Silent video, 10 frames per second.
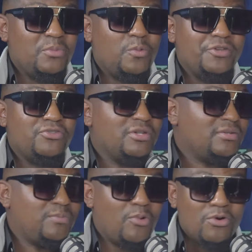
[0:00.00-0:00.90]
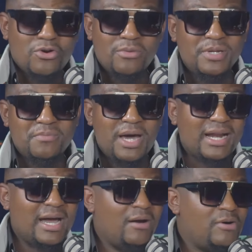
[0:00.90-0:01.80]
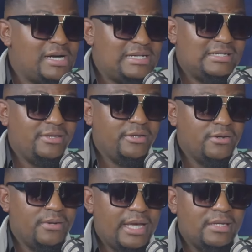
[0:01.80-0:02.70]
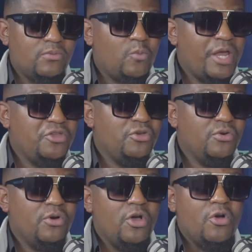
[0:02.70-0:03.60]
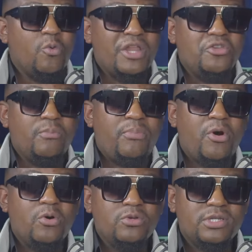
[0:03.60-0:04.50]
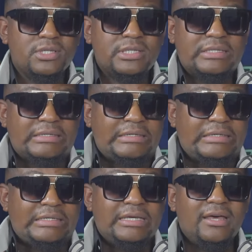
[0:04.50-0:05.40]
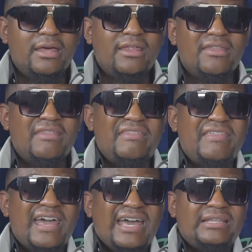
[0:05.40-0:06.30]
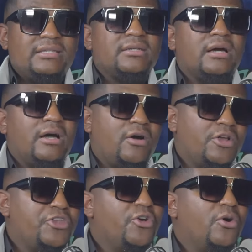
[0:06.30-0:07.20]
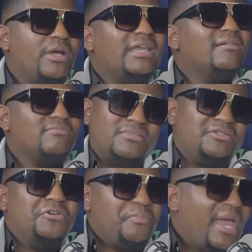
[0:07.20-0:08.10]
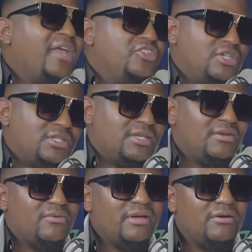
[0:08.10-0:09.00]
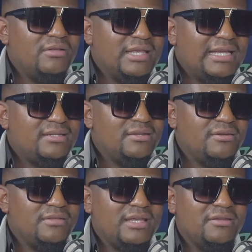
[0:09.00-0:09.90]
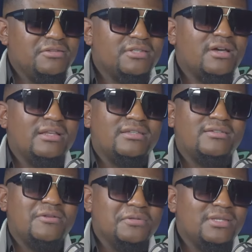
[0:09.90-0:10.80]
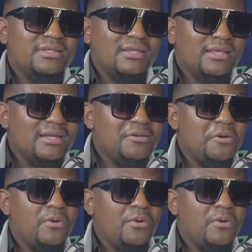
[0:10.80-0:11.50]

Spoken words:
We dressed Robert Marawa, and when you post that on your pages and all that, then you start noticing that